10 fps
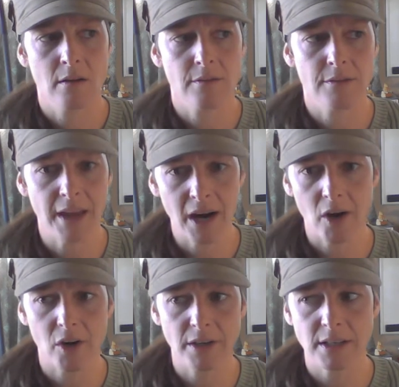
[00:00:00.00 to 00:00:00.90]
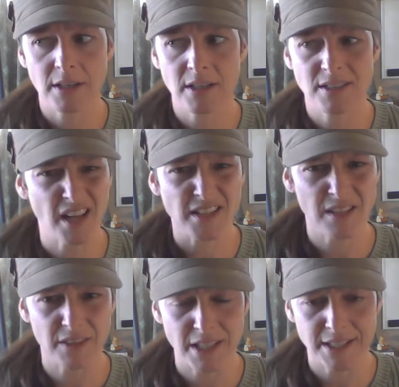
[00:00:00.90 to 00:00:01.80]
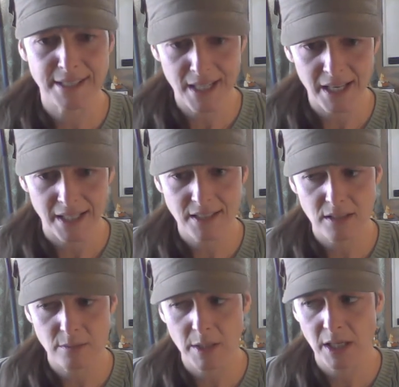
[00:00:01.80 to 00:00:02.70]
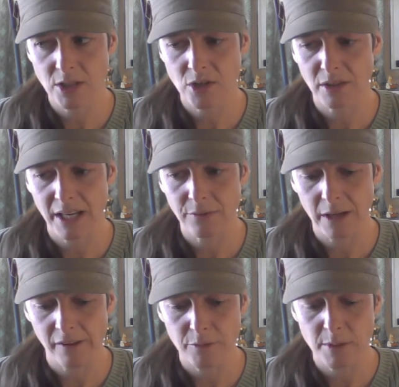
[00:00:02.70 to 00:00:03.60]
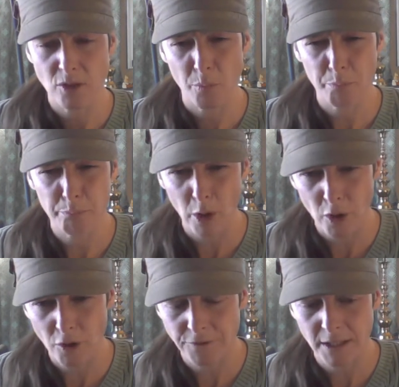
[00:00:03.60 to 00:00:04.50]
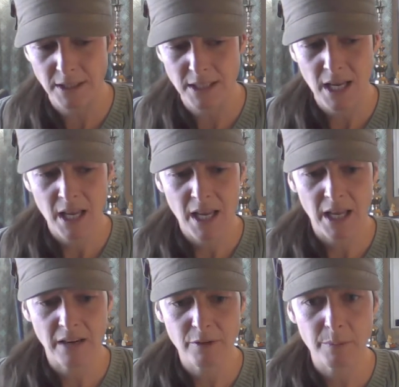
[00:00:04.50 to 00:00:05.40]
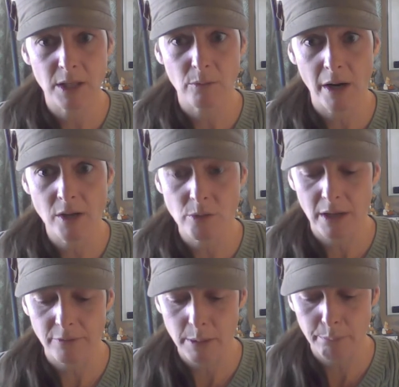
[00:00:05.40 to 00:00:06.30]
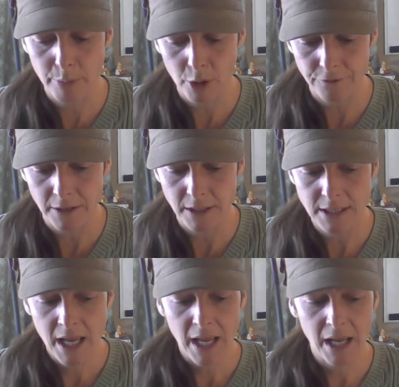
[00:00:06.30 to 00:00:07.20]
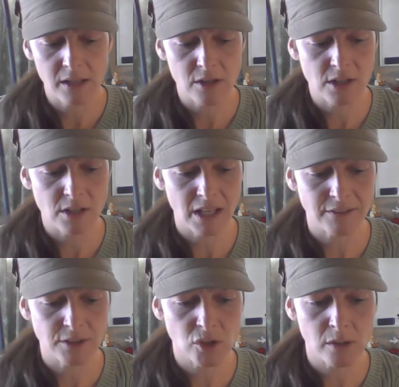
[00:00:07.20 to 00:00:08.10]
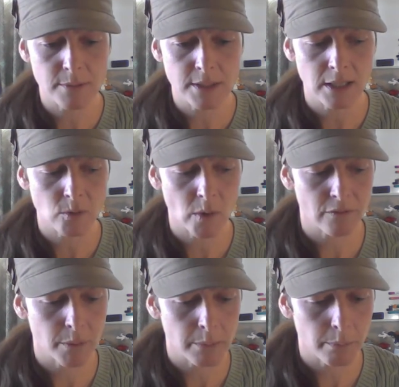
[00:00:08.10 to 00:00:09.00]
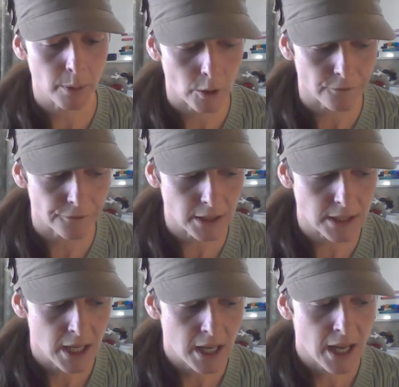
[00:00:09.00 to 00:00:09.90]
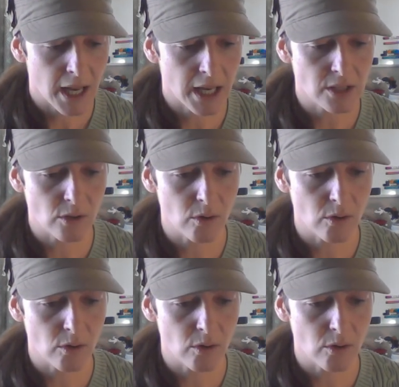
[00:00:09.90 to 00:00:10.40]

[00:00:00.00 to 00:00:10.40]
there it doesn't even exist because your life would have to be so perfect and everybody around you would have to be perfect, and the life circumstance would have to be perfect, and your